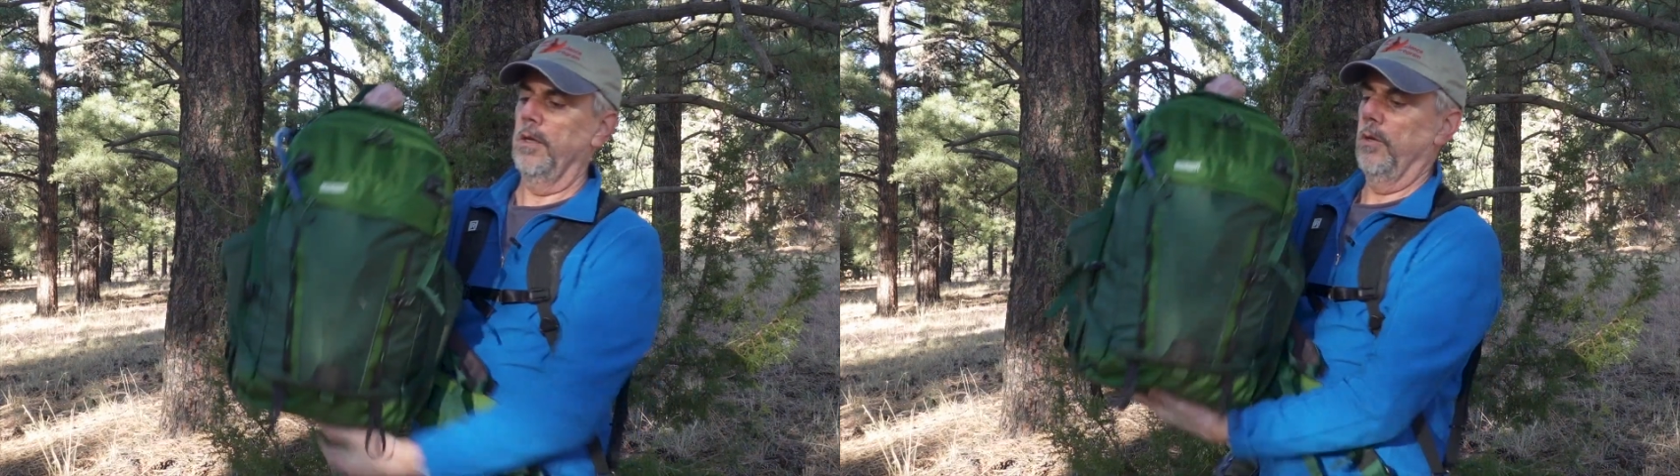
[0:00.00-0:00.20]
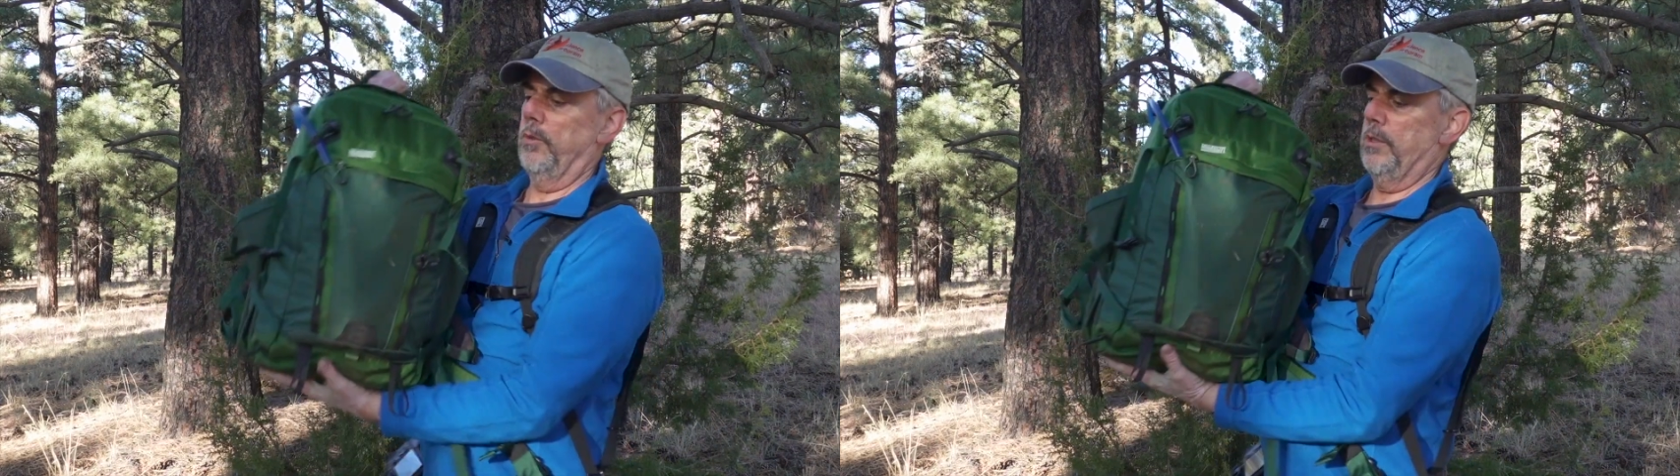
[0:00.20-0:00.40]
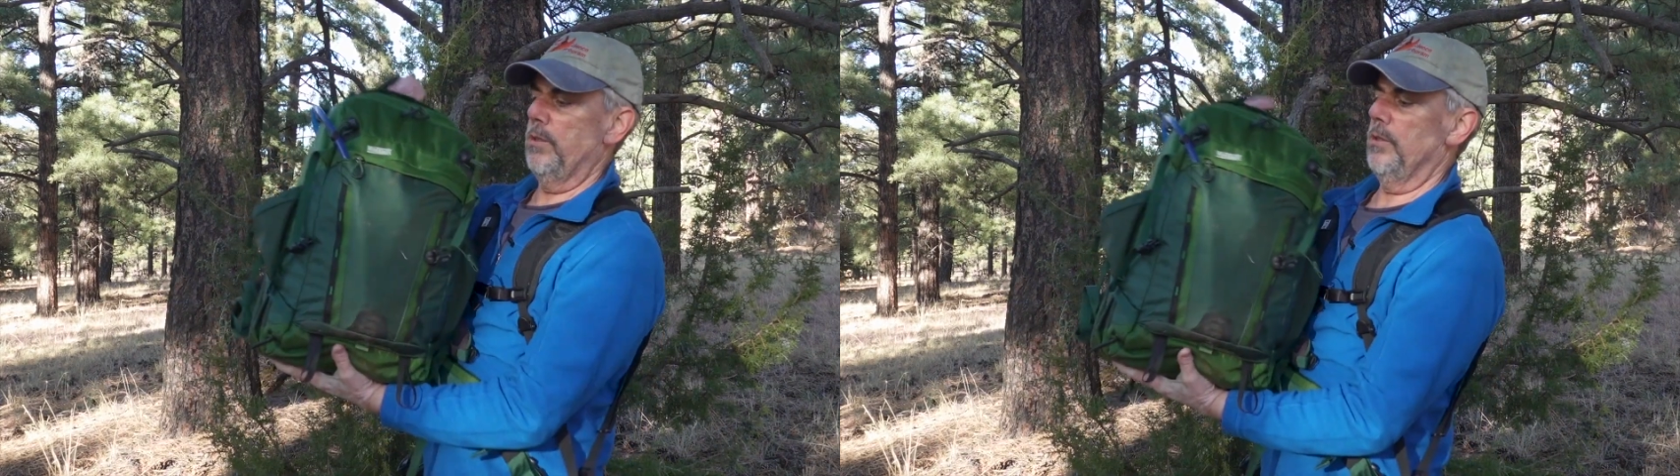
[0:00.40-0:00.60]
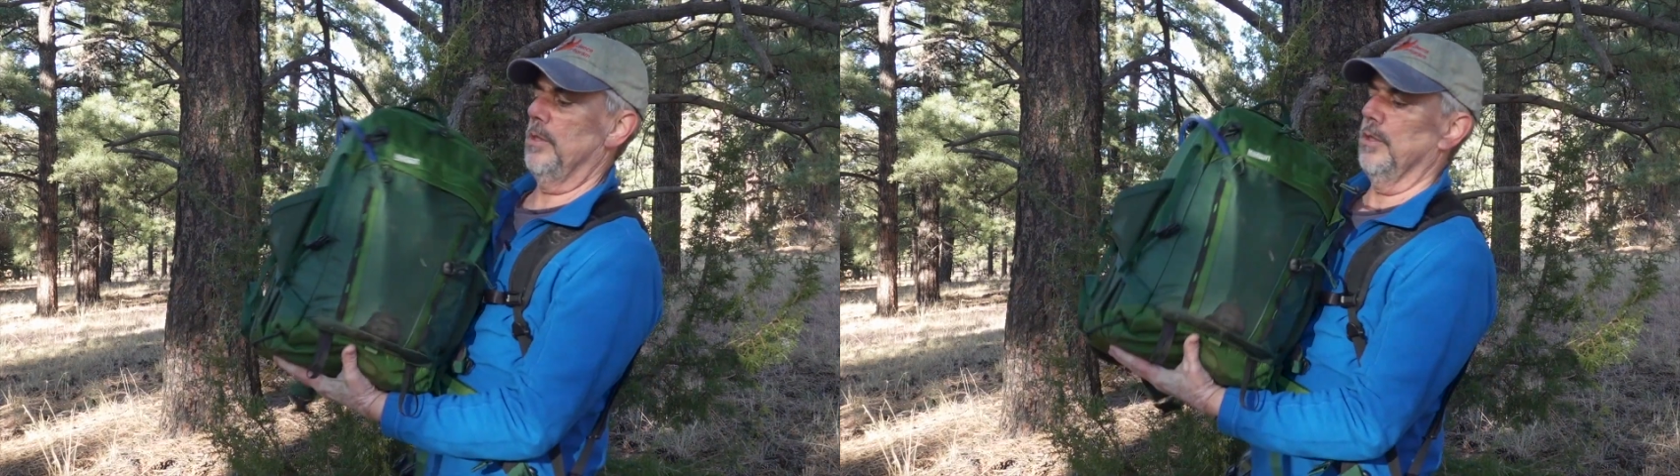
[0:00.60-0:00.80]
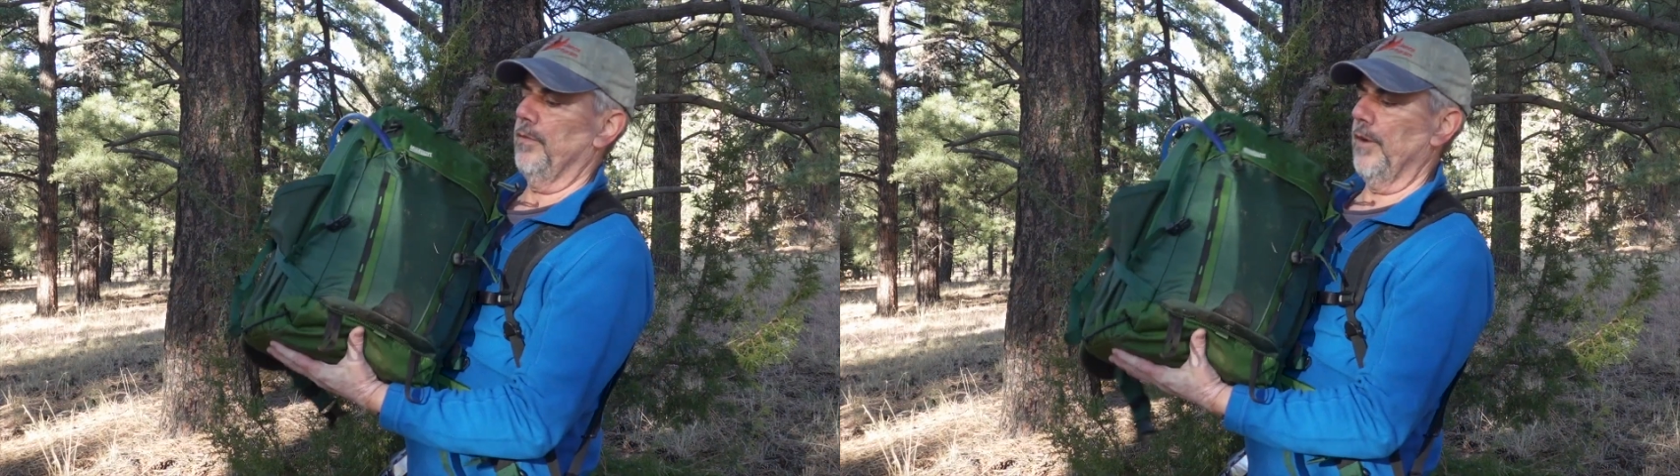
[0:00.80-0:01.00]
was use
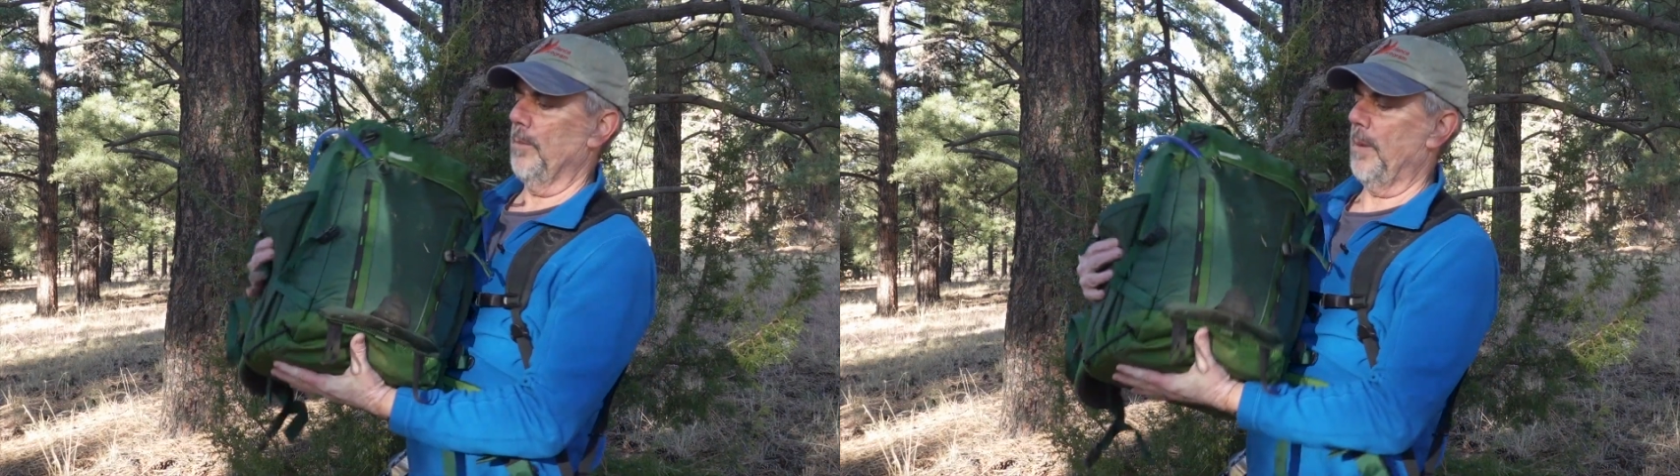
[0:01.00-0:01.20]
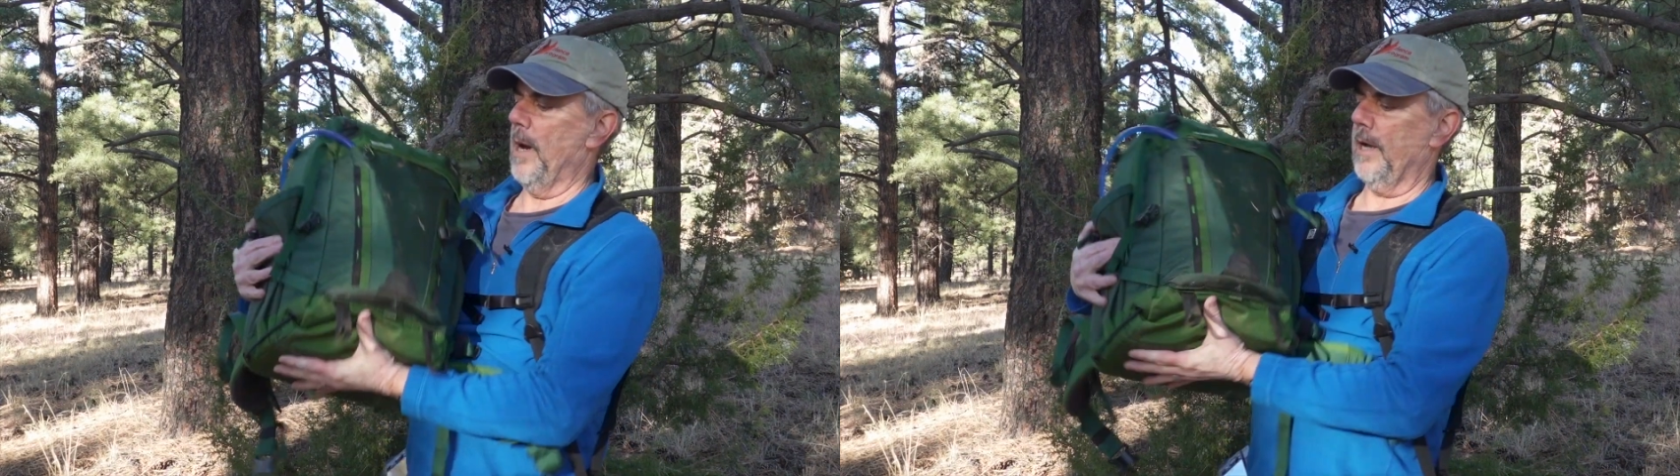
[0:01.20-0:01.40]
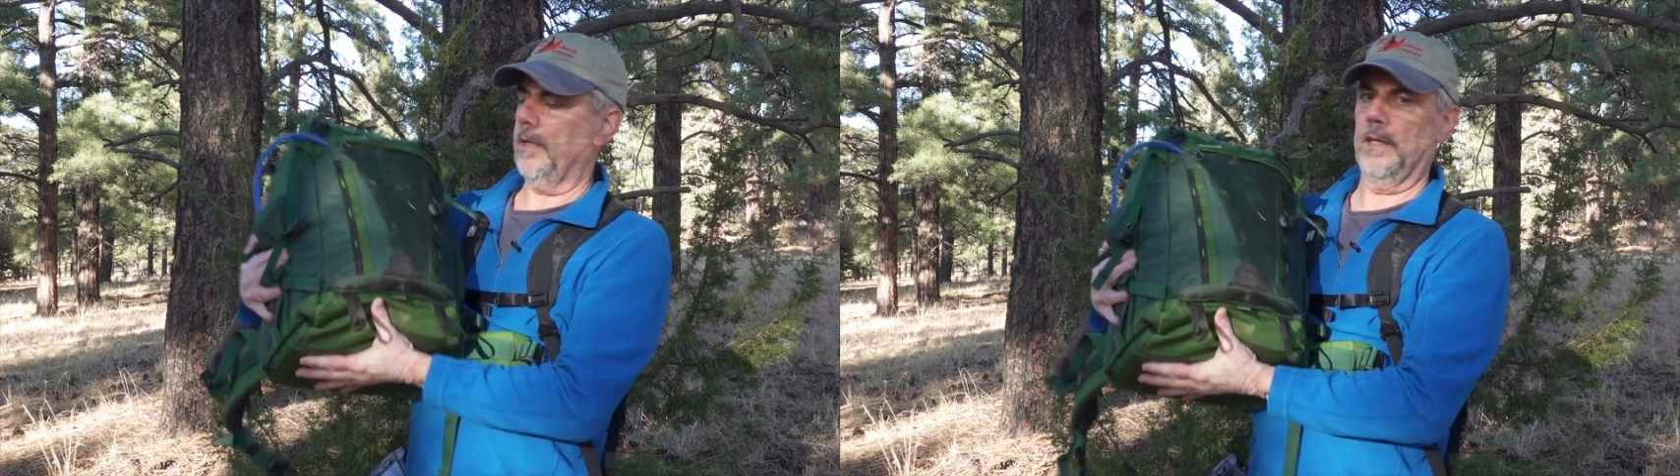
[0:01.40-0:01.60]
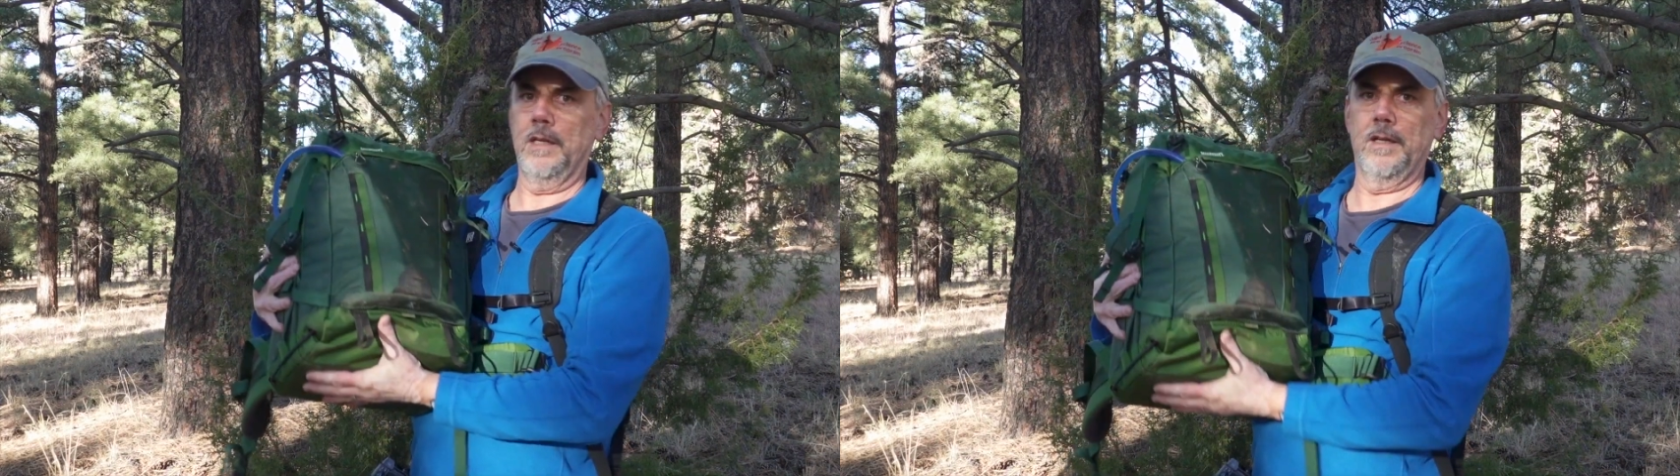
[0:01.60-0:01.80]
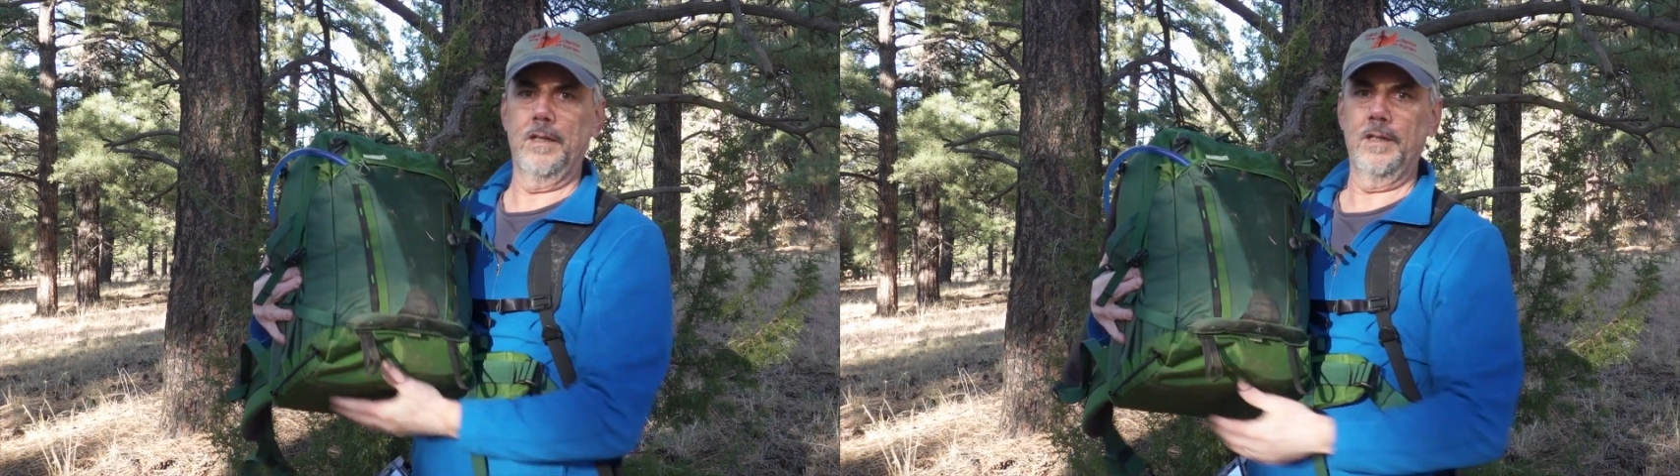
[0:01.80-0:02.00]
this front pocket
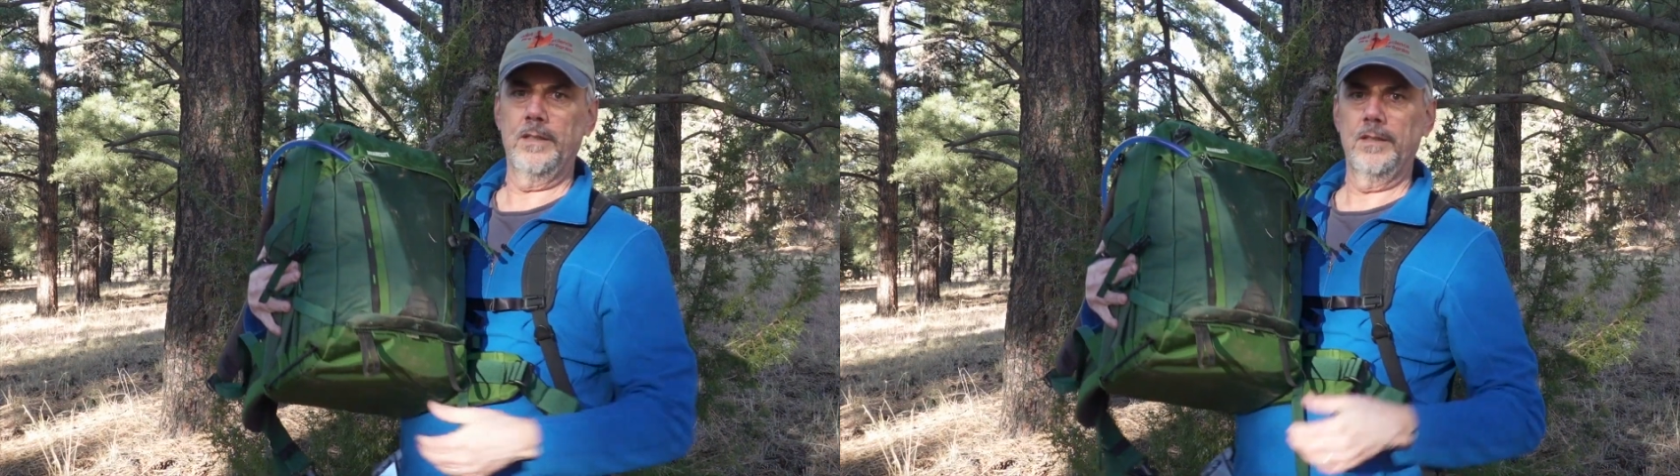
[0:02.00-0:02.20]
here